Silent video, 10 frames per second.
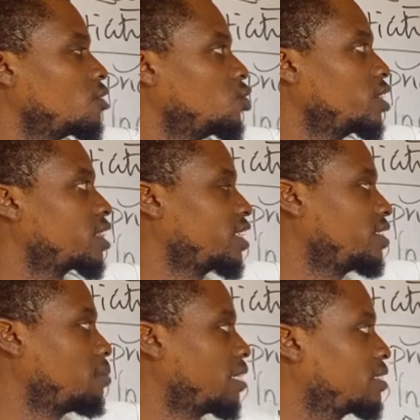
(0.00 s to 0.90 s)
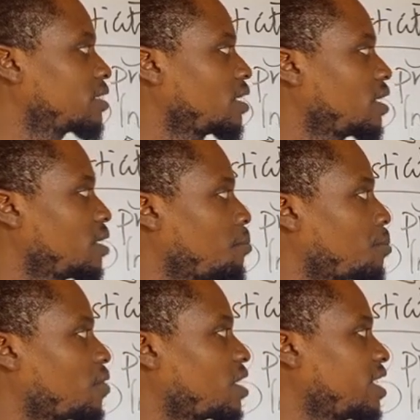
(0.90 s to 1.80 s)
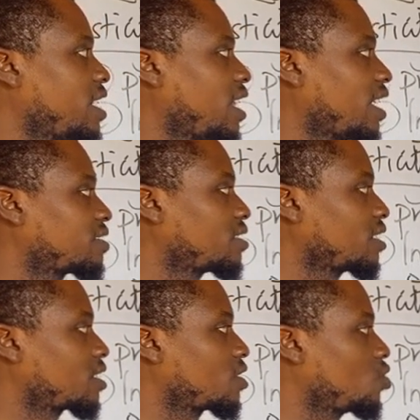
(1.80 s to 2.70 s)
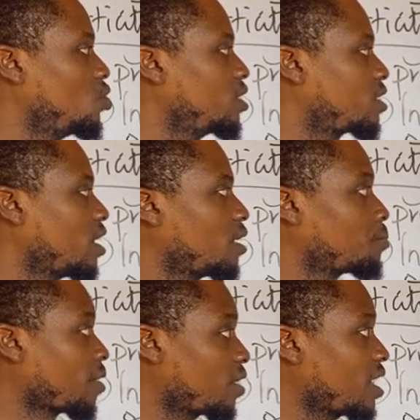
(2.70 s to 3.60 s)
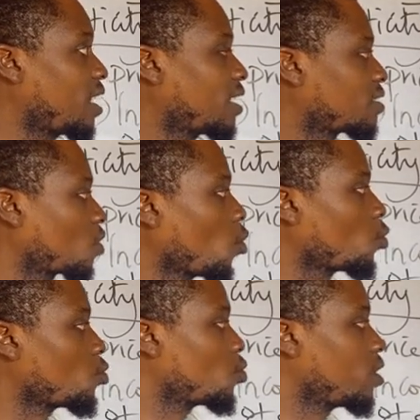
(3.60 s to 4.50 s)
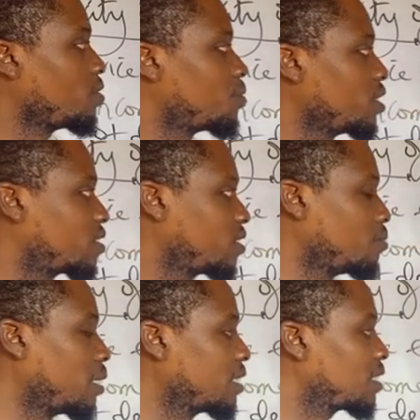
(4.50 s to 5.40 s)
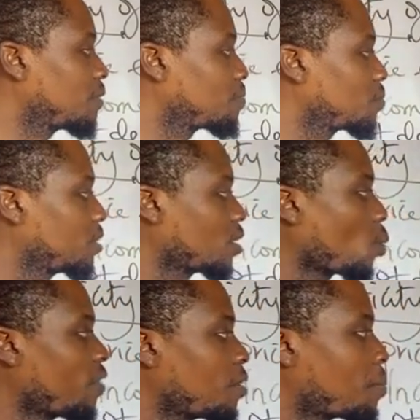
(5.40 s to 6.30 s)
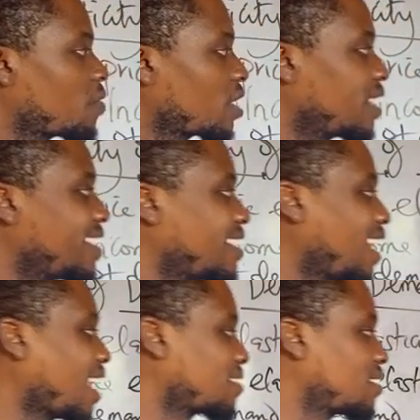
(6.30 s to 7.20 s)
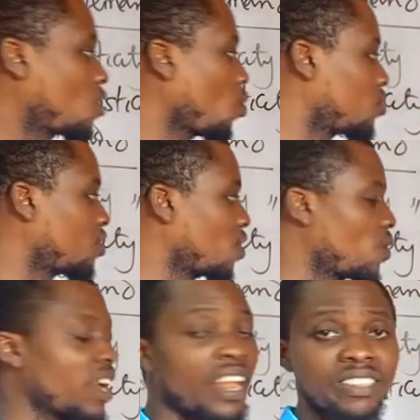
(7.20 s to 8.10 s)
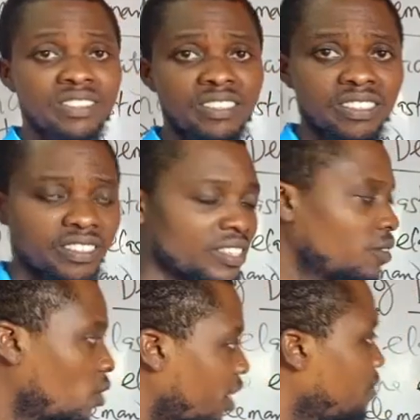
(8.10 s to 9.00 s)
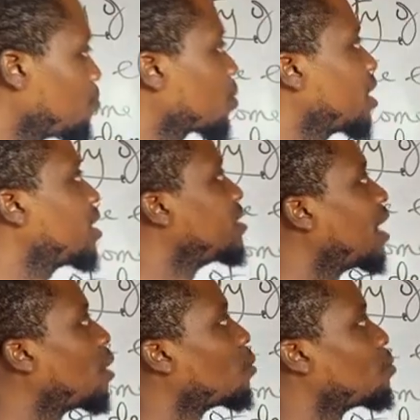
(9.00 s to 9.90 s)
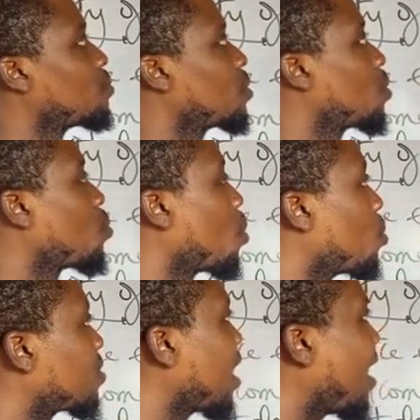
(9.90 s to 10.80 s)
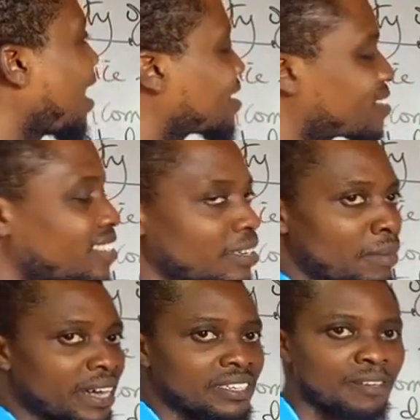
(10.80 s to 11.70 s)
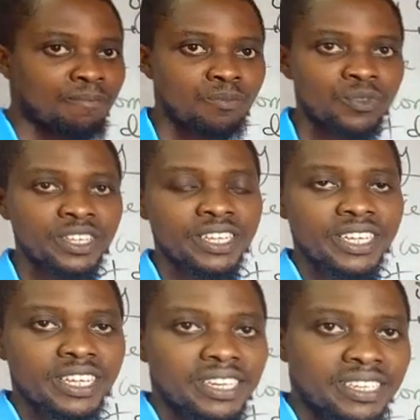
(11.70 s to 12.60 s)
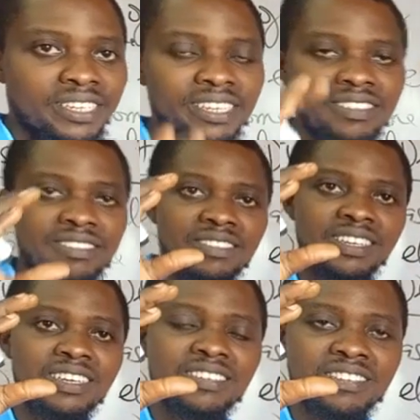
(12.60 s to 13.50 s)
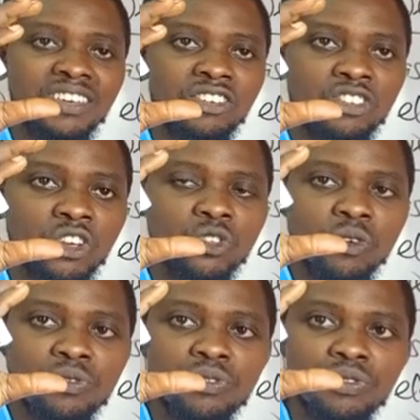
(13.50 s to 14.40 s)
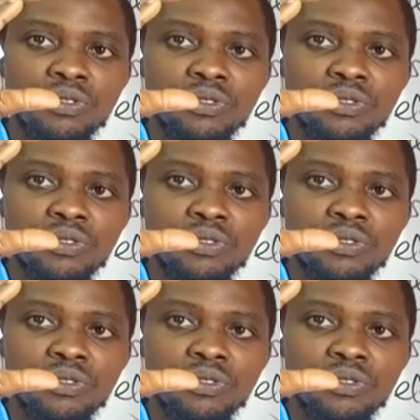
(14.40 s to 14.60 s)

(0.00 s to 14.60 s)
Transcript: unitary demand, perfectly elastic, perfectly elastic or infinity demand. Then we have the perfectly inelastic or zero elasticity. Okay? Now, when we say elastic demand, this is as a result of